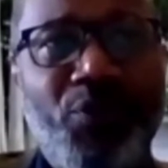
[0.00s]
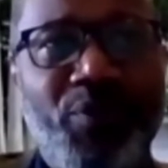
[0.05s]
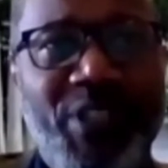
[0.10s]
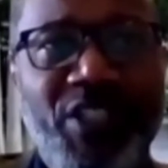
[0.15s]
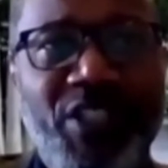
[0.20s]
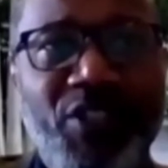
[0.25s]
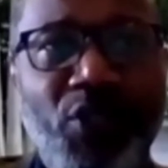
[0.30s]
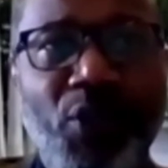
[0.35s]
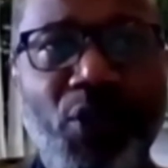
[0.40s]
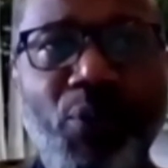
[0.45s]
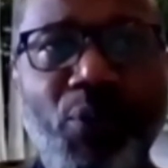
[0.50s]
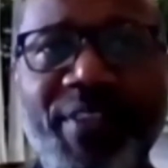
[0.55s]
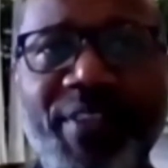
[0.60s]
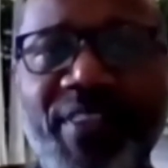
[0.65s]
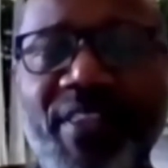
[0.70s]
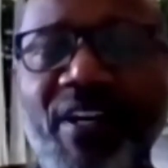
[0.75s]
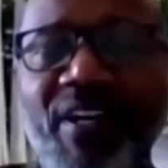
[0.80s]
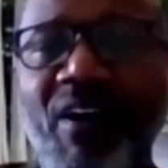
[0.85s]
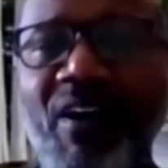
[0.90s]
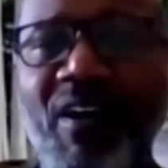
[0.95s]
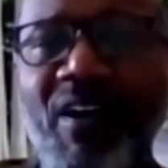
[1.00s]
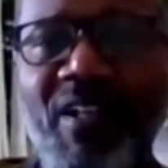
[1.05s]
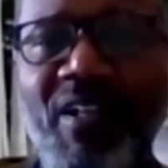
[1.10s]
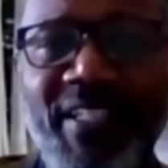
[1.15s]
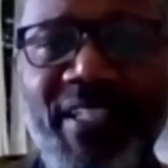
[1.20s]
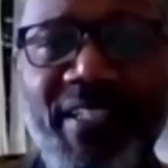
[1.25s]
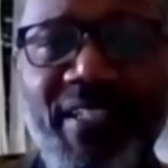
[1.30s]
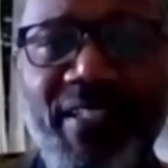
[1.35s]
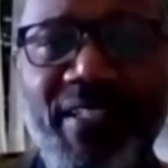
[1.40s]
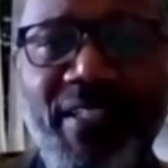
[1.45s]
you would know, with
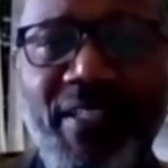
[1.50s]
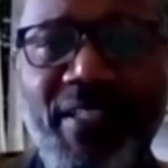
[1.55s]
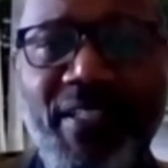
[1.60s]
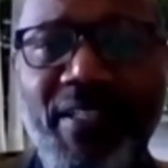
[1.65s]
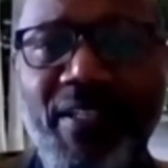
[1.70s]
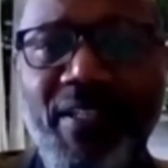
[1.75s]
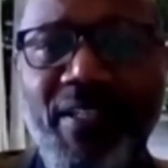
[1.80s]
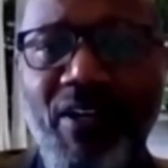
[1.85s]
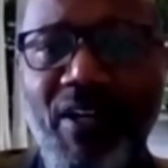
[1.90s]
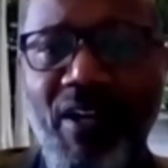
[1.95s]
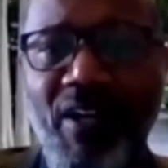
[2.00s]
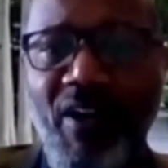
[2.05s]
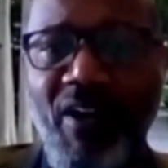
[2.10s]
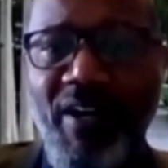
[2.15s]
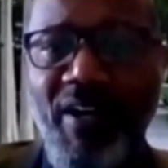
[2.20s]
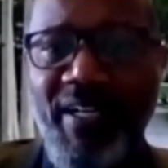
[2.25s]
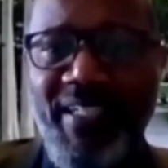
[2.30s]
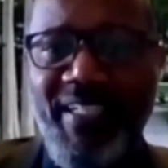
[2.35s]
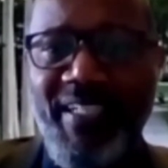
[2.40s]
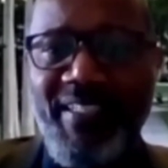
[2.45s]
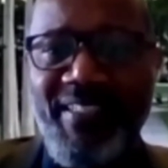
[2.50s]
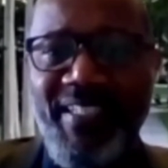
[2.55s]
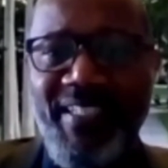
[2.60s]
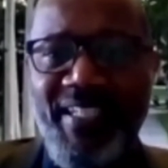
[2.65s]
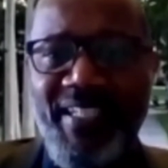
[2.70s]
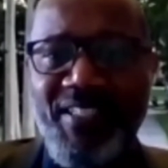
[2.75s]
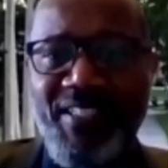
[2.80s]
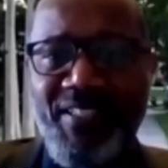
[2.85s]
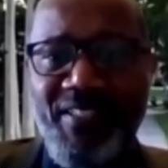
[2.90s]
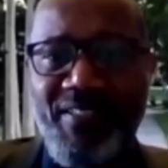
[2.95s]
all the
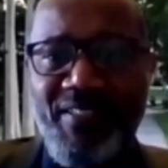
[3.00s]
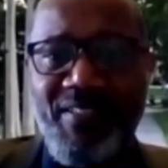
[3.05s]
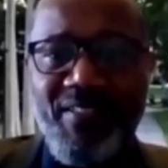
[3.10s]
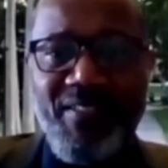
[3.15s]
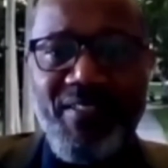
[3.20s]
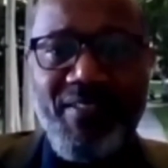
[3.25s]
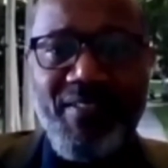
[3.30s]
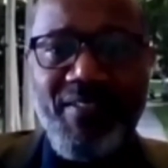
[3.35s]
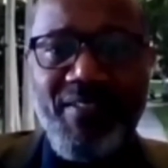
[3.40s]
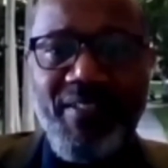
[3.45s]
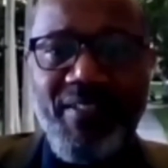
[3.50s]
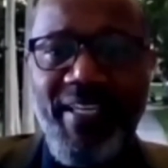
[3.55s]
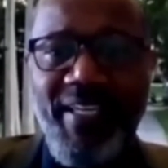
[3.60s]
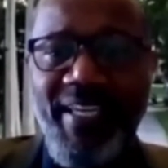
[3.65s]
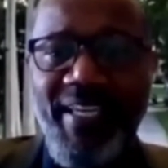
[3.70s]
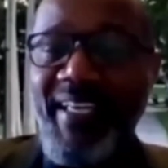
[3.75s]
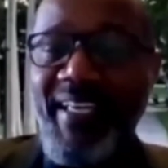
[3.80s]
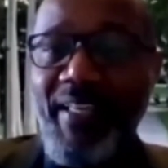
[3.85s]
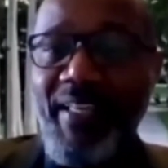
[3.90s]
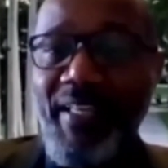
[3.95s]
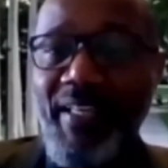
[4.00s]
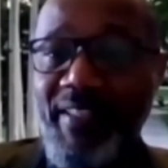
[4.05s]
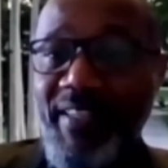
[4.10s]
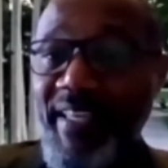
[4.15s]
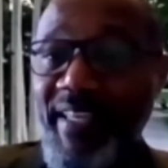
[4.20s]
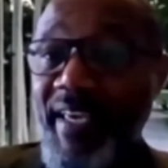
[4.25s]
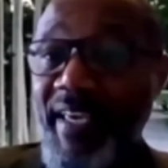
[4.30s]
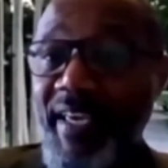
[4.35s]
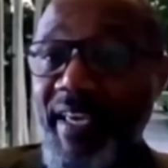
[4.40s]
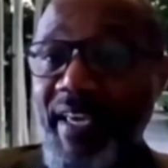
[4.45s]
organizations,
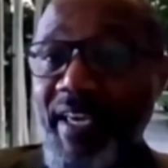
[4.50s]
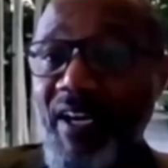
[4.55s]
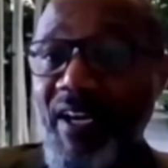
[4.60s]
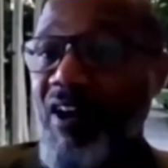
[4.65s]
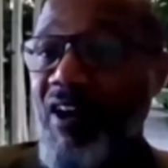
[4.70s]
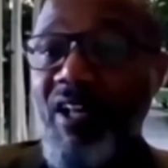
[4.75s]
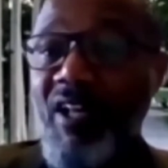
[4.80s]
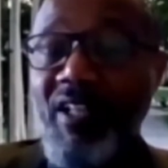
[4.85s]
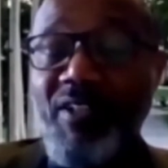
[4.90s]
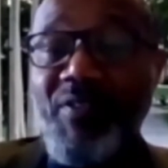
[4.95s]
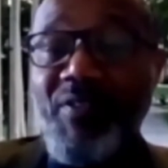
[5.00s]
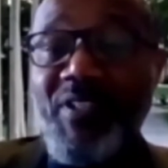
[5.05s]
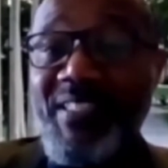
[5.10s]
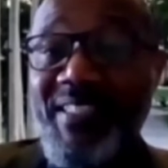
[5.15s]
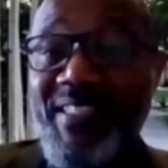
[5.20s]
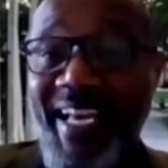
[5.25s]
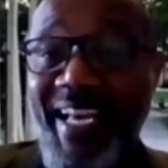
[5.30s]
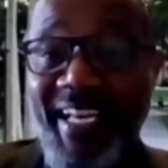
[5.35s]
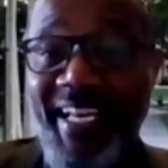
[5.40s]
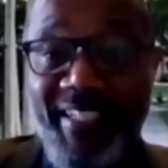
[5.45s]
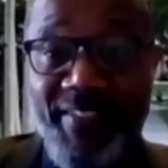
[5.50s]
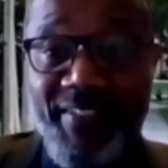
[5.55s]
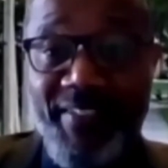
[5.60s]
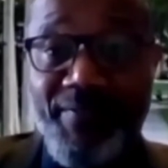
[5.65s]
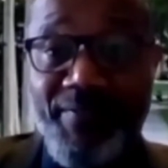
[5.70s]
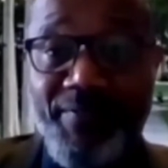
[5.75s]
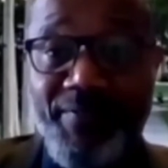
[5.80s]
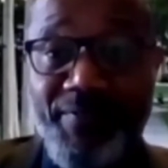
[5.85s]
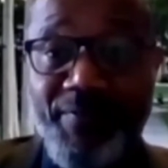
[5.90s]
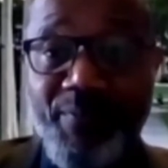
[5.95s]
all of us
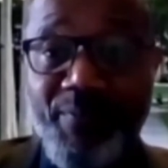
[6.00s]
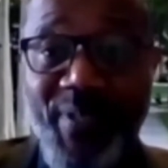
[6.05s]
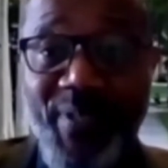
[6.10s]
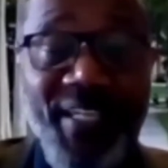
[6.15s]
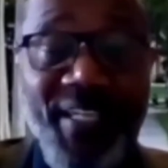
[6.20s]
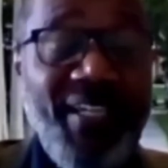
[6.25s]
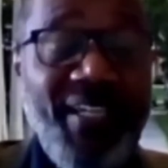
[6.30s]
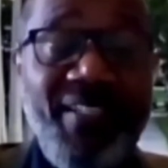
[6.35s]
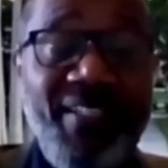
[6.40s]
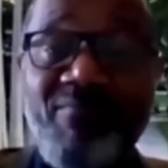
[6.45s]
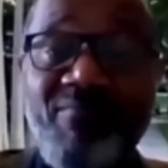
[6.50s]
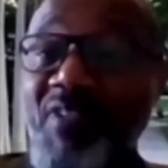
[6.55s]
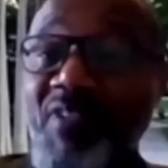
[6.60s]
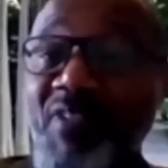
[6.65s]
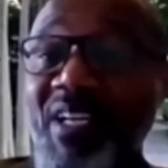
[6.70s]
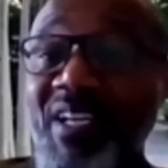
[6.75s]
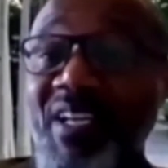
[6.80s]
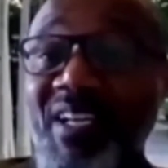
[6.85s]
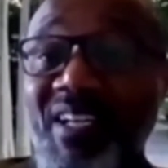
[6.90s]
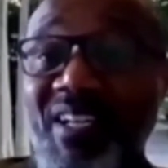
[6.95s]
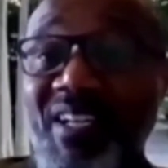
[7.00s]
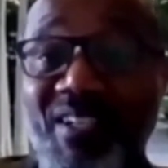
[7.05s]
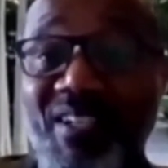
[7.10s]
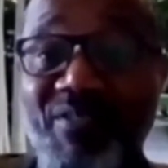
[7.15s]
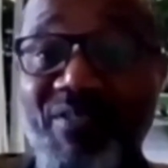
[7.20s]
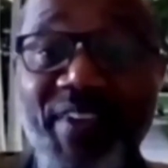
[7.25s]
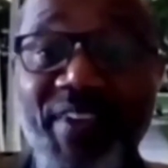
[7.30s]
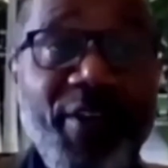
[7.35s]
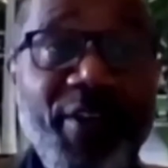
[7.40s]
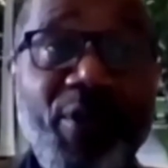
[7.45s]
have been
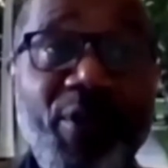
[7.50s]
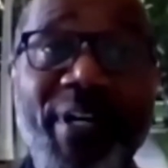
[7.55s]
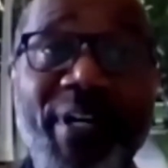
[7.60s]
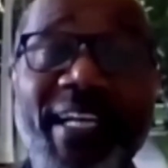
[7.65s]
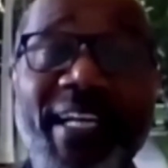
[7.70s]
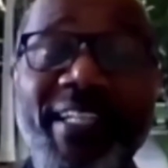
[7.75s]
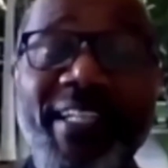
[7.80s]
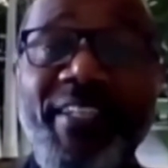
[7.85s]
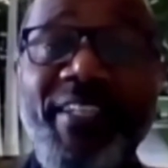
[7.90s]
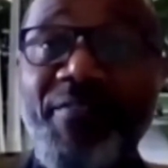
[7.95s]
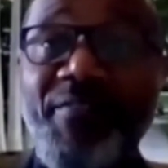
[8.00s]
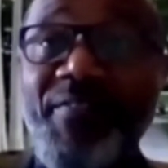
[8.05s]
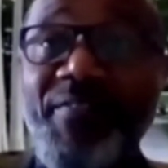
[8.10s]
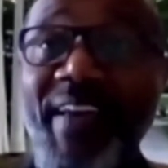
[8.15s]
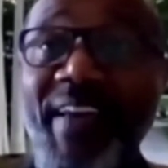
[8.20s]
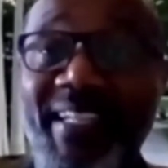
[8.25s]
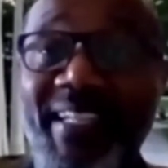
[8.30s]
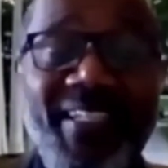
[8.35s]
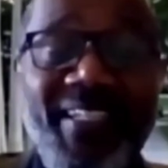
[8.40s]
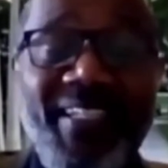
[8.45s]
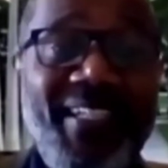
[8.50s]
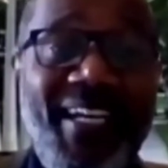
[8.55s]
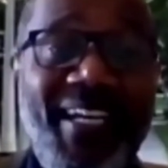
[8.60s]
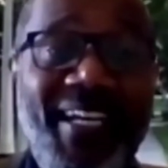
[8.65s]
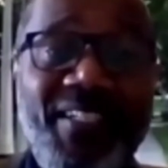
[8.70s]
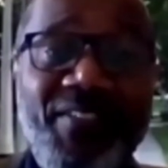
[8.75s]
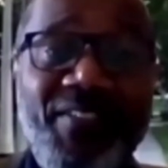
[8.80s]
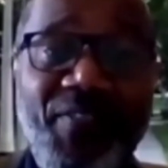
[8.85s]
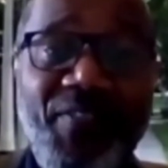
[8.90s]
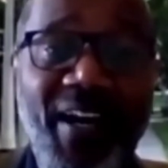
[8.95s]
very greatly affected
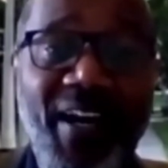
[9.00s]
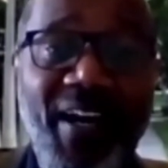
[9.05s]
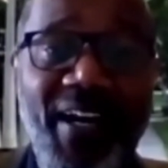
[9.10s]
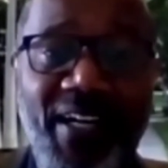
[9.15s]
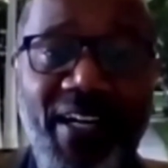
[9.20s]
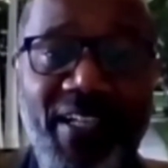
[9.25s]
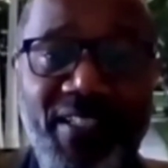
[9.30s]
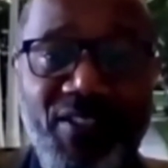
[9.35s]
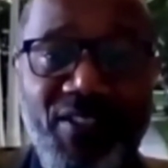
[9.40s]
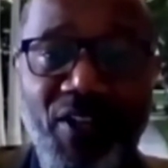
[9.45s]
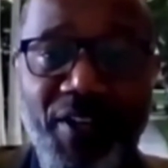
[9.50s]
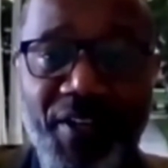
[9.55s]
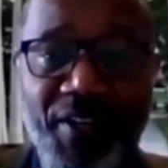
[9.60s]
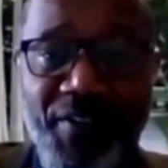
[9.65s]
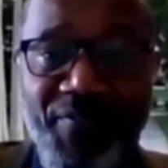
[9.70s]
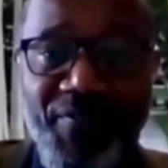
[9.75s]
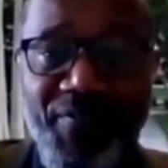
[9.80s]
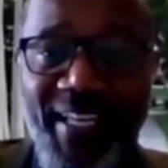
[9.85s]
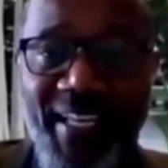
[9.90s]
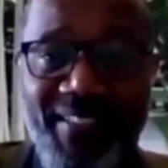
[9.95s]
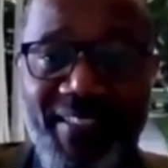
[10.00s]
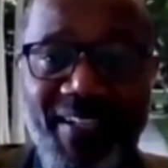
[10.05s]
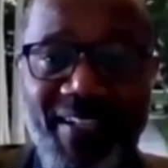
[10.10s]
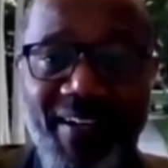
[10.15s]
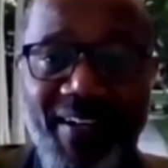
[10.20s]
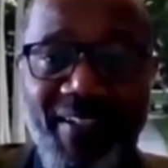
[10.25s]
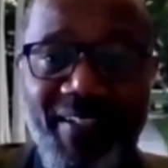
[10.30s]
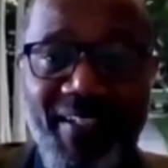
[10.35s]
as far as our events